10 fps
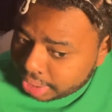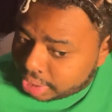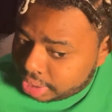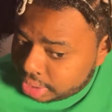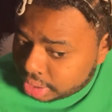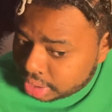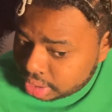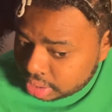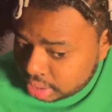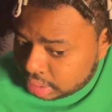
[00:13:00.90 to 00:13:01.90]
here.
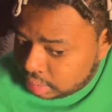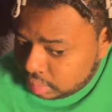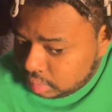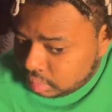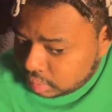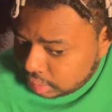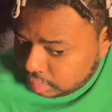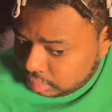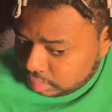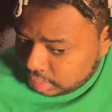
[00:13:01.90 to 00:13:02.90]

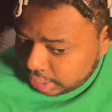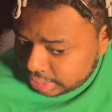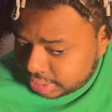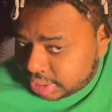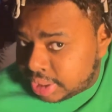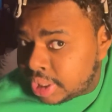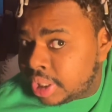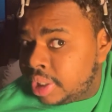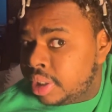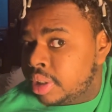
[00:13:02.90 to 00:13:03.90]
So let's see.